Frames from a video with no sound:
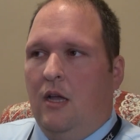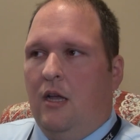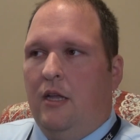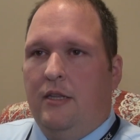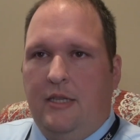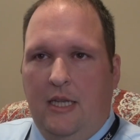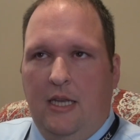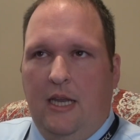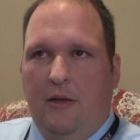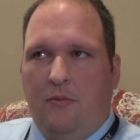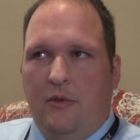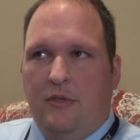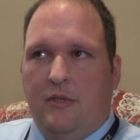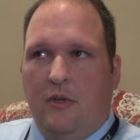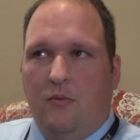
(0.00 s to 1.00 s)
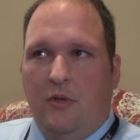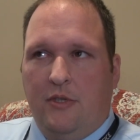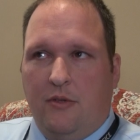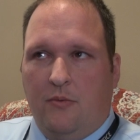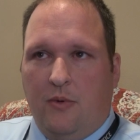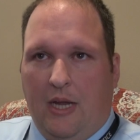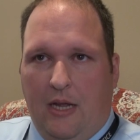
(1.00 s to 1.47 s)
DNA was
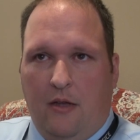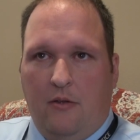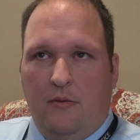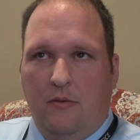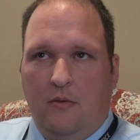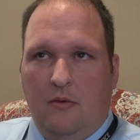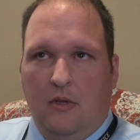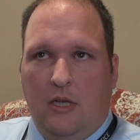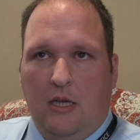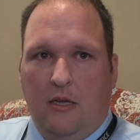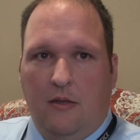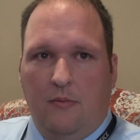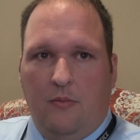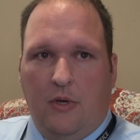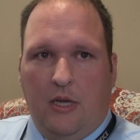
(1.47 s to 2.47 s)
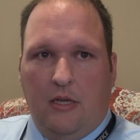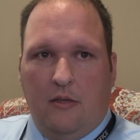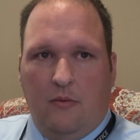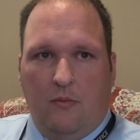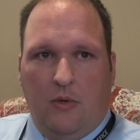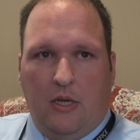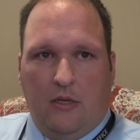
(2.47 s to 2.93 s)
around
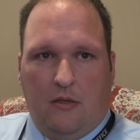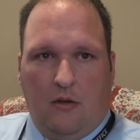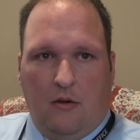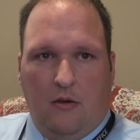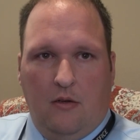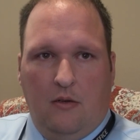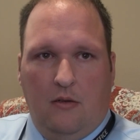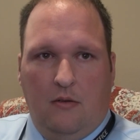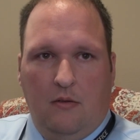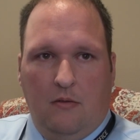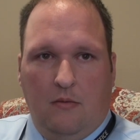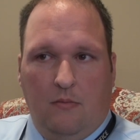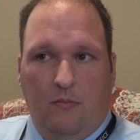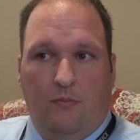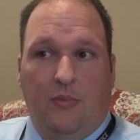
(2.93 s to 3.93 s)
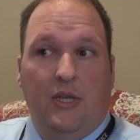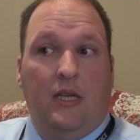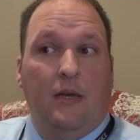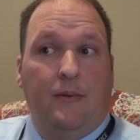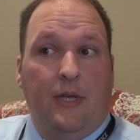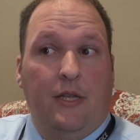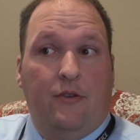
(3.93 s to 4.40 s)
when I started
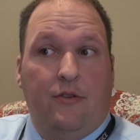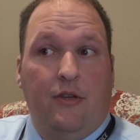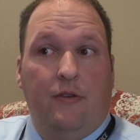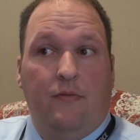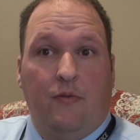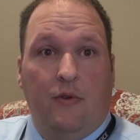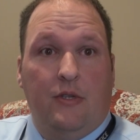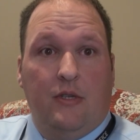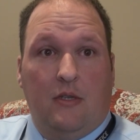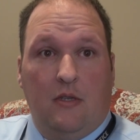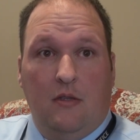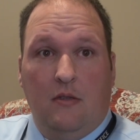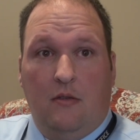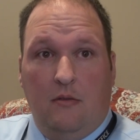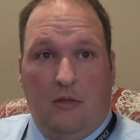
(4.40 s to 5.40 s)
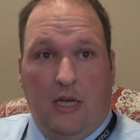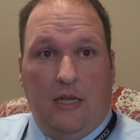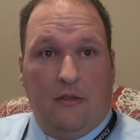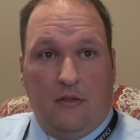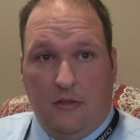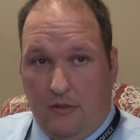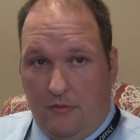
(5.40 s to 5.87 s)
becoming interested in forensics in the
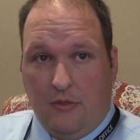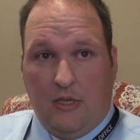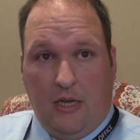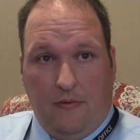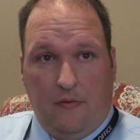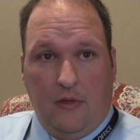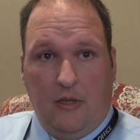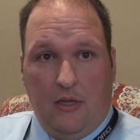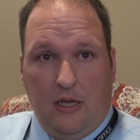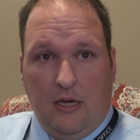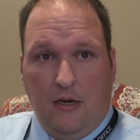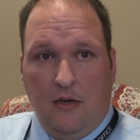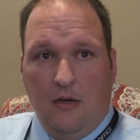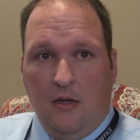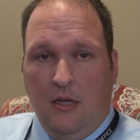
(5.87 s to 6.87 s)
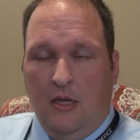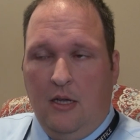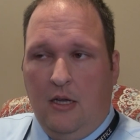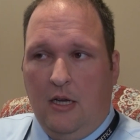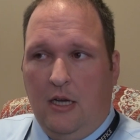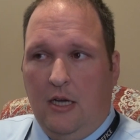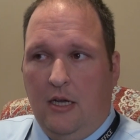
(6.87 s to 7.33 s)
2000s. It was definitely there,
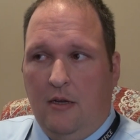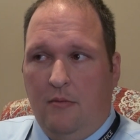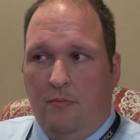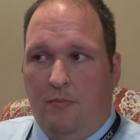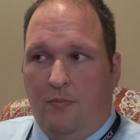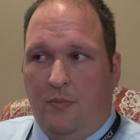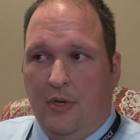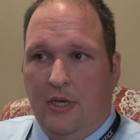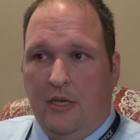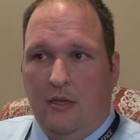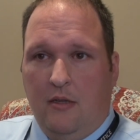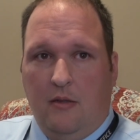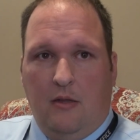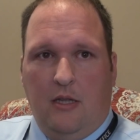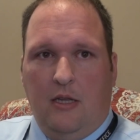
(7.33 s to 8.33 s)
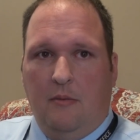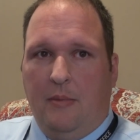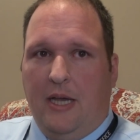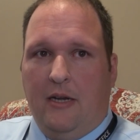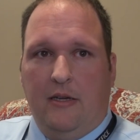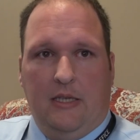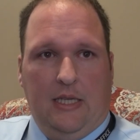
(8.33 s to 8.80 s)
but the
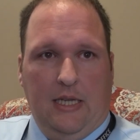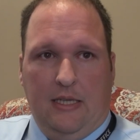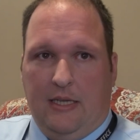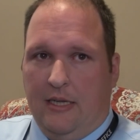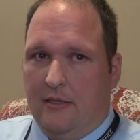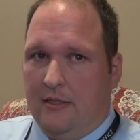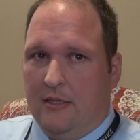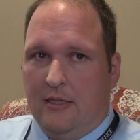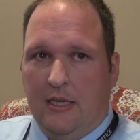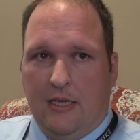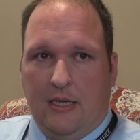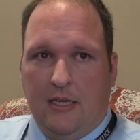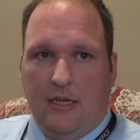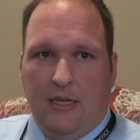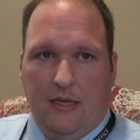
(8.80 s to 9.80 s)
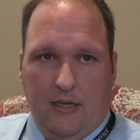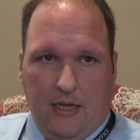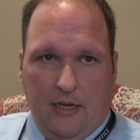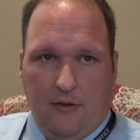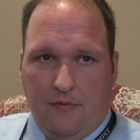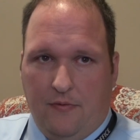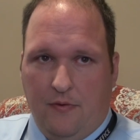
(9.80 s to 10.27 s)
amount of detail that they can get
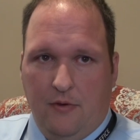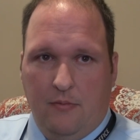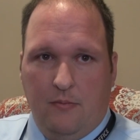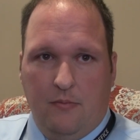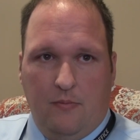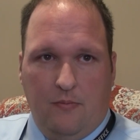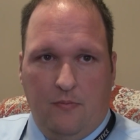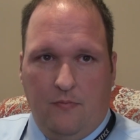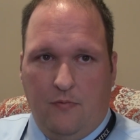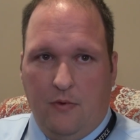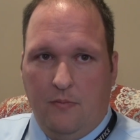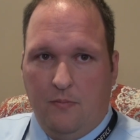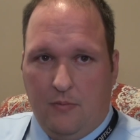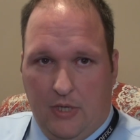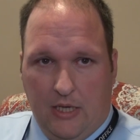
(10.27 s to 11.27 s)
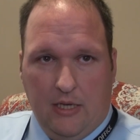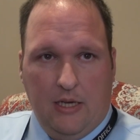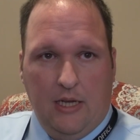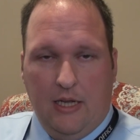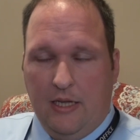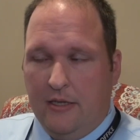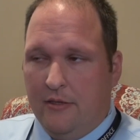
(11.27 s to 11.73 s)
now from
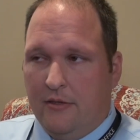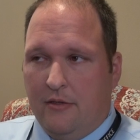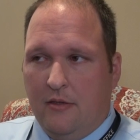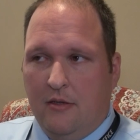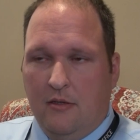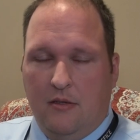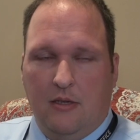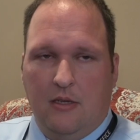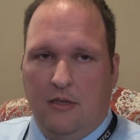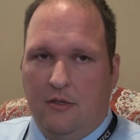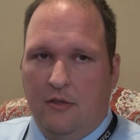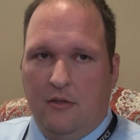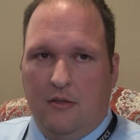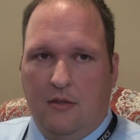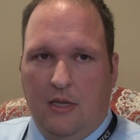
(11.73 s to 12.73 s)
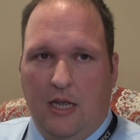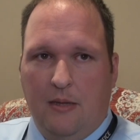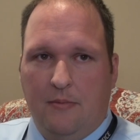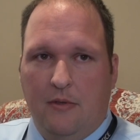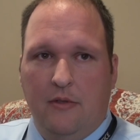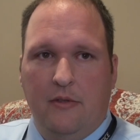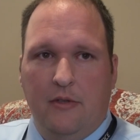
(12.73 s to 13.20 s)
DNA is just
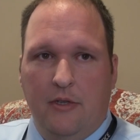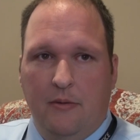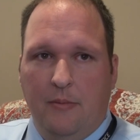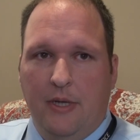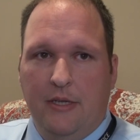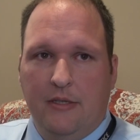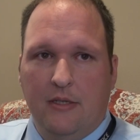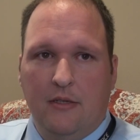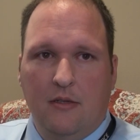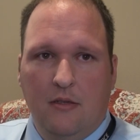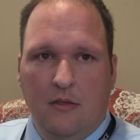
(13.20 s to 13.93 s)
absolutely amazing.